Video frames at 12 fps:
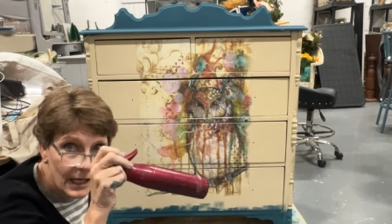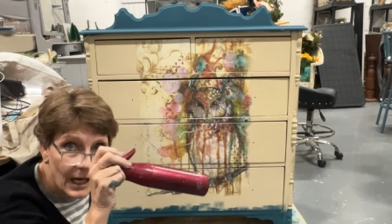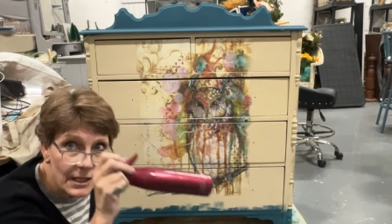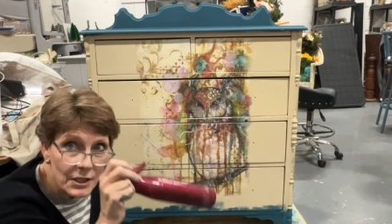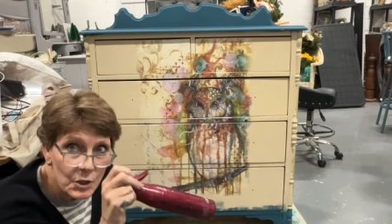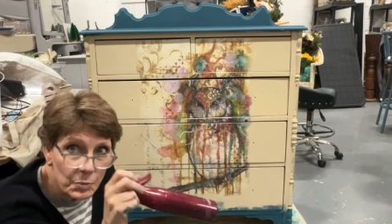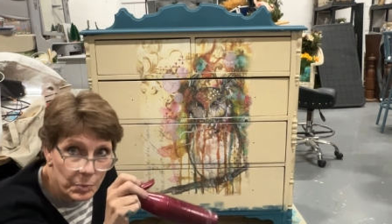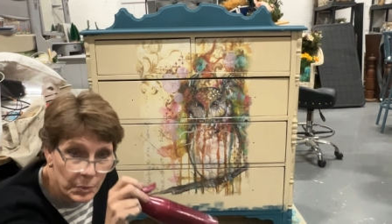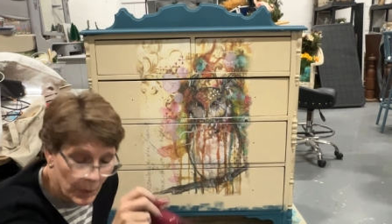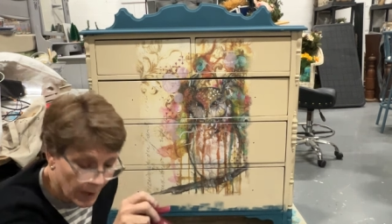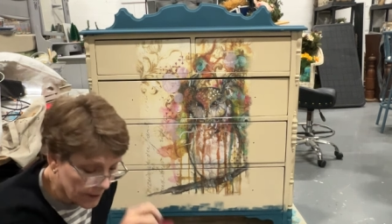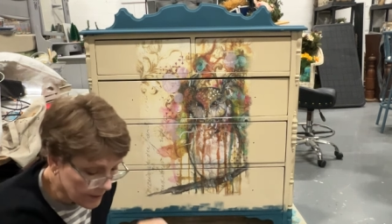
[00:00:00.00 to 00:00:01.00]
A,
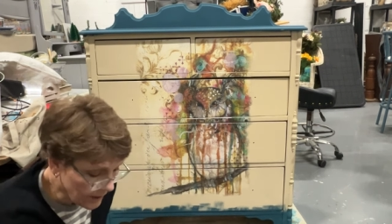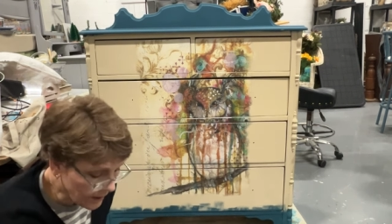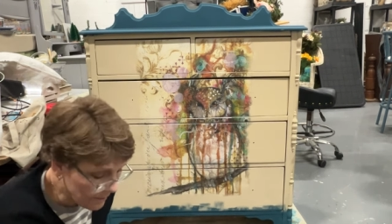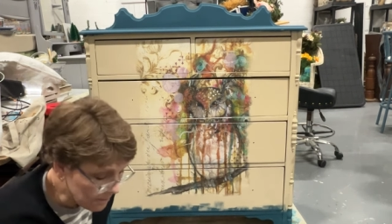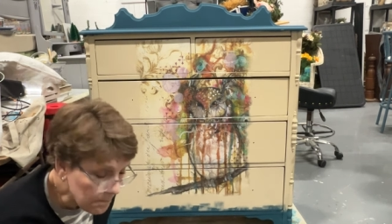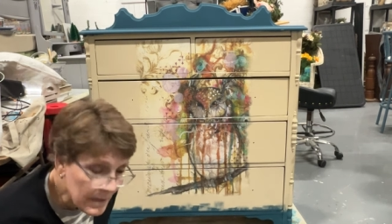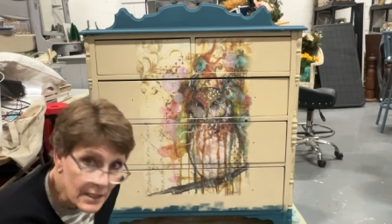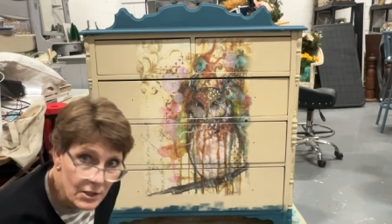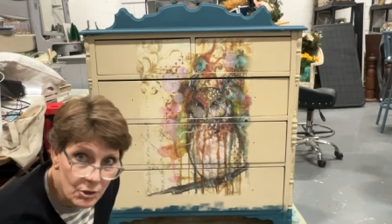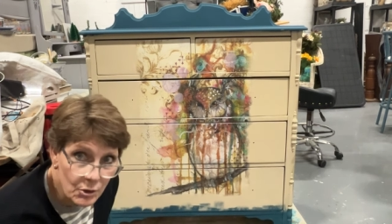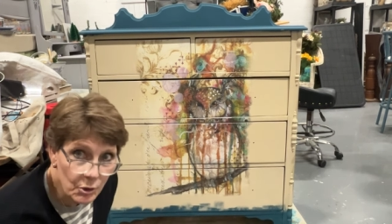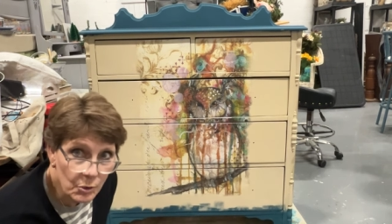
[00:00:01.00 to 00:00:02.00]
a, a
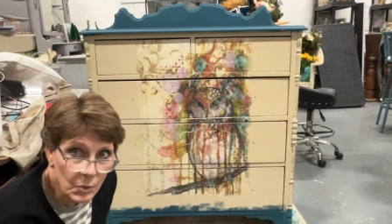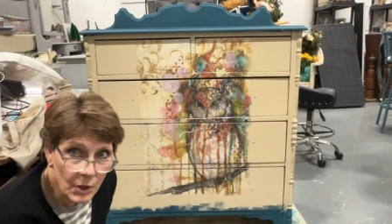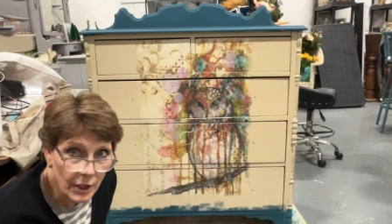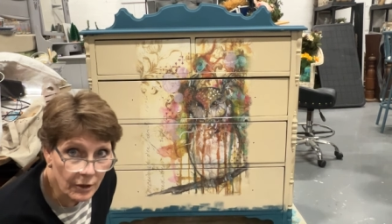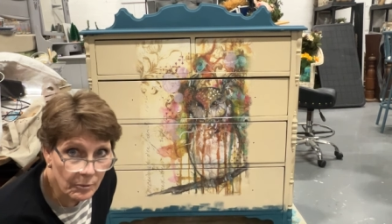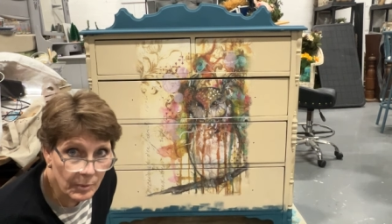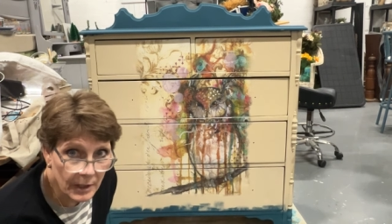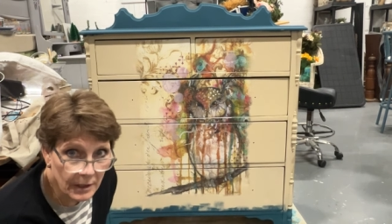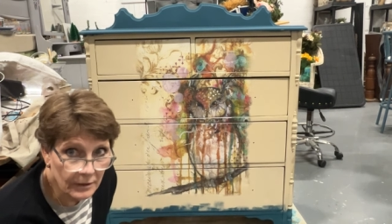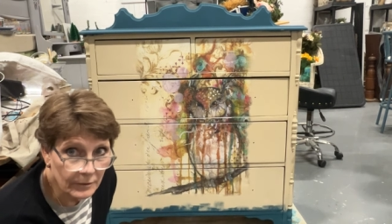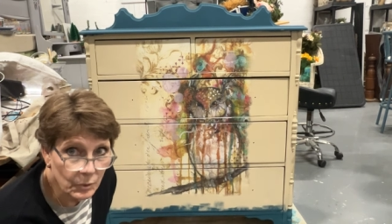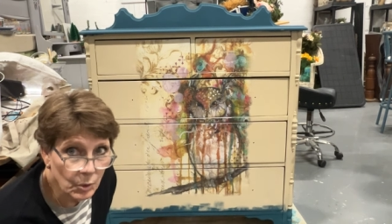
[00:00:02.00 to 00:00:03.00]
Mr. Water bottle.